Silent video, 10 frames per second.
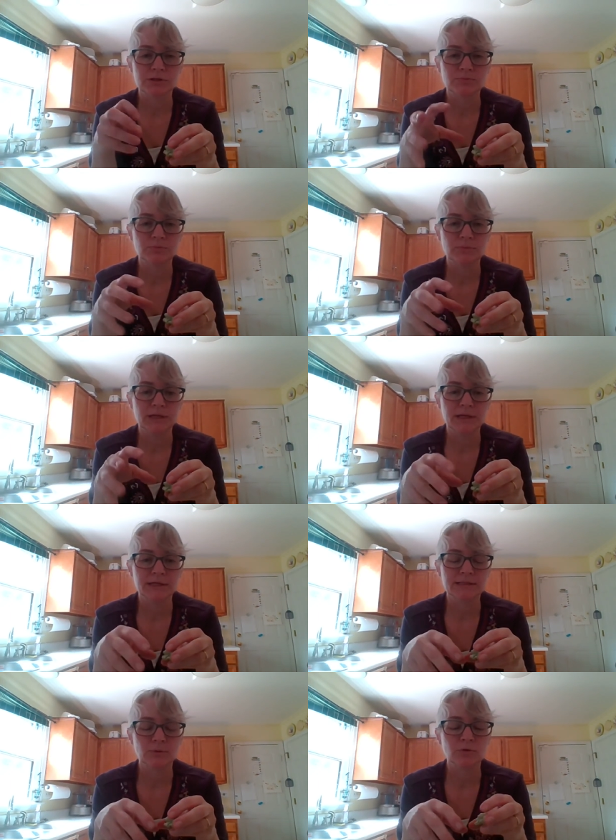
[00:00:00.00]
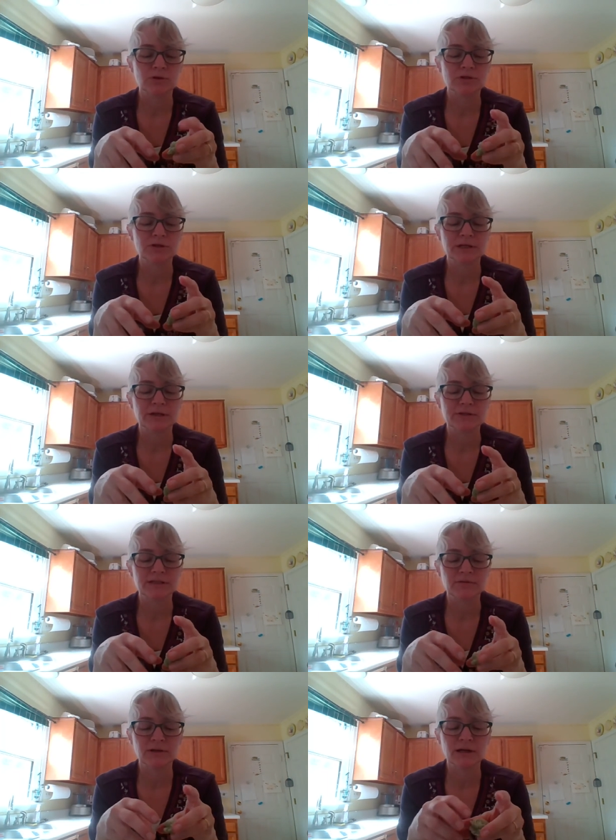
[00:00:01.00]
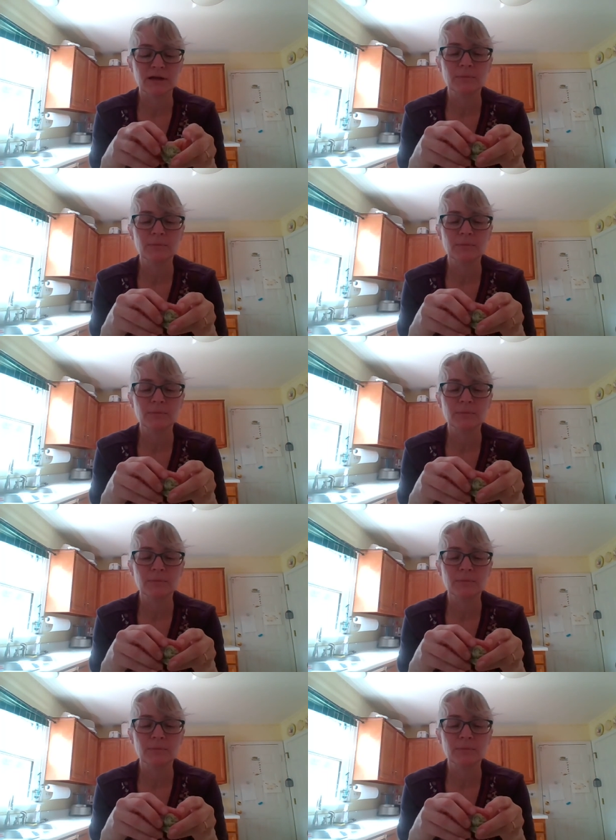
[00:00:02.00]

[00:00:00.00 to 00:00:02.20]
Just knead in some cornstarch and that'll stiffen it up.